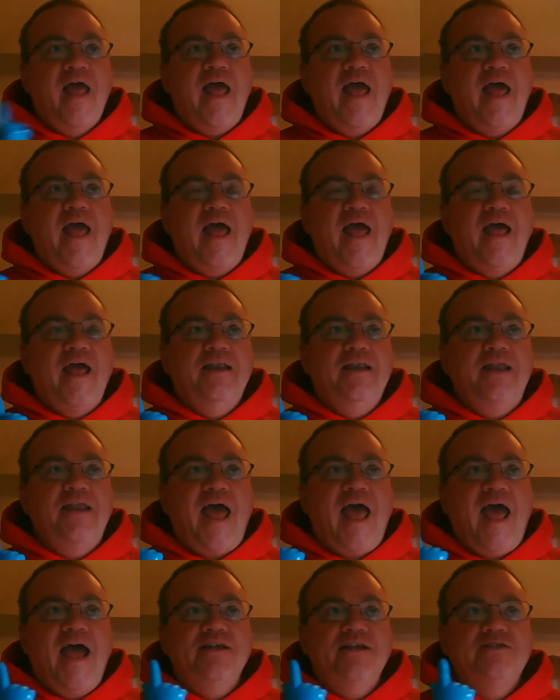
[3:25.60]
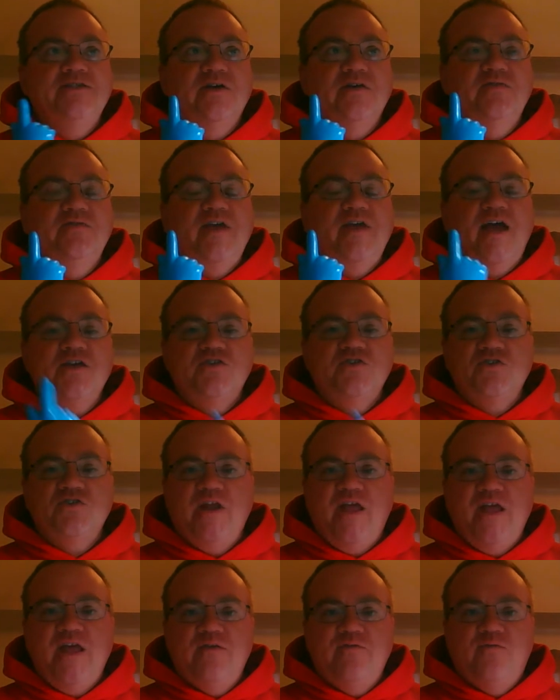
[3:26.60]
And as of
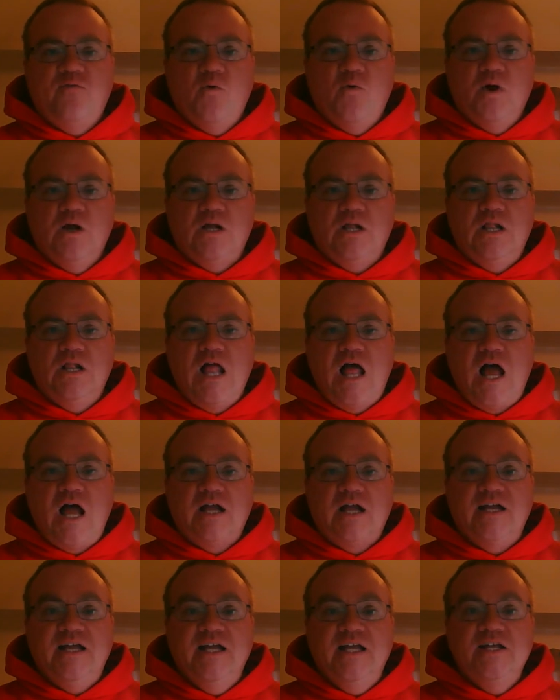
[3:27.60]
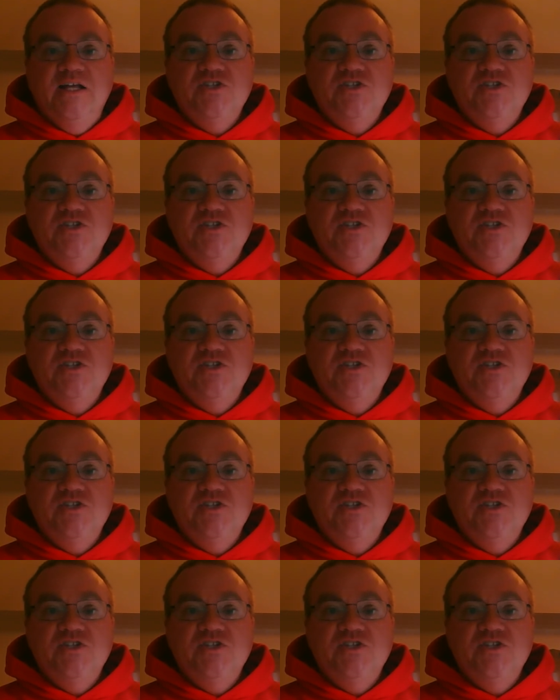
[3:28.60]
yesterday at four o'clock,